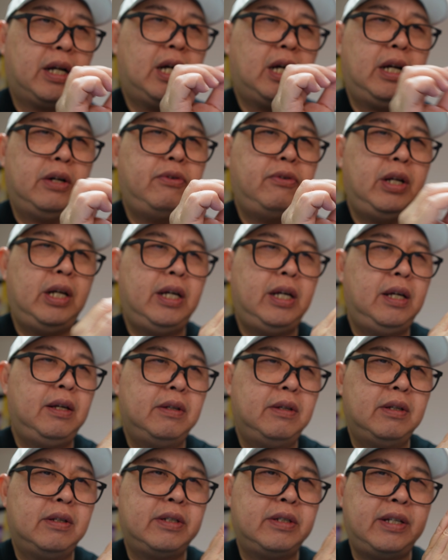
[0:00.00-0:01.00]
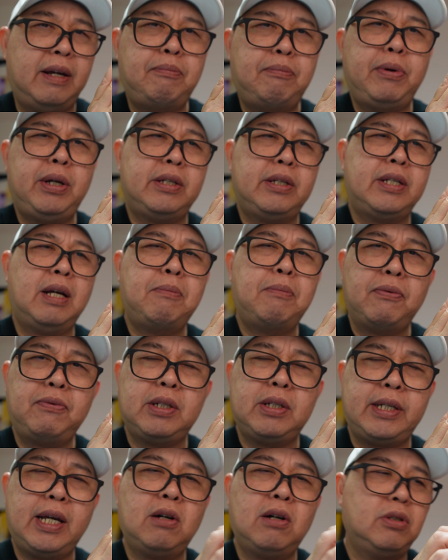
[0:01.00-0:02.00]
can't really separate some of the
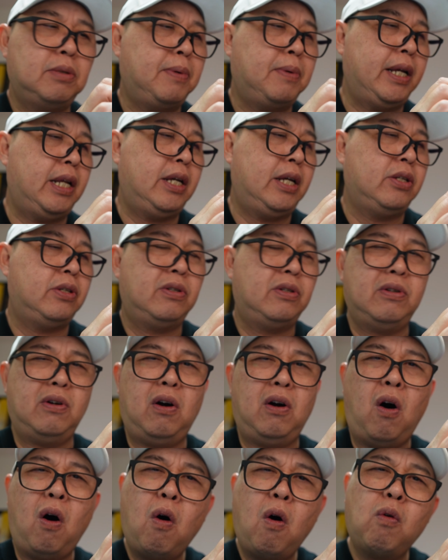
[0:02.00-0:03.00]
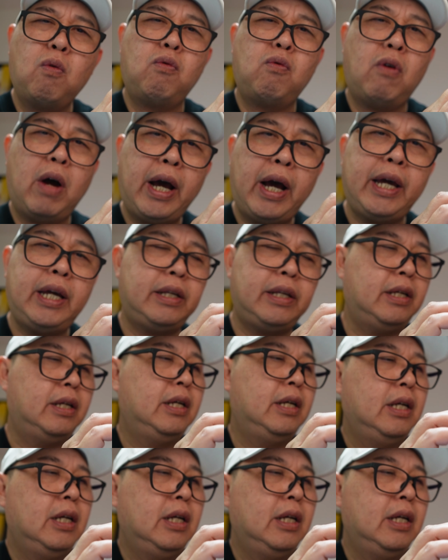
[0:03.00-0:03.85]
sounds, but it's all right.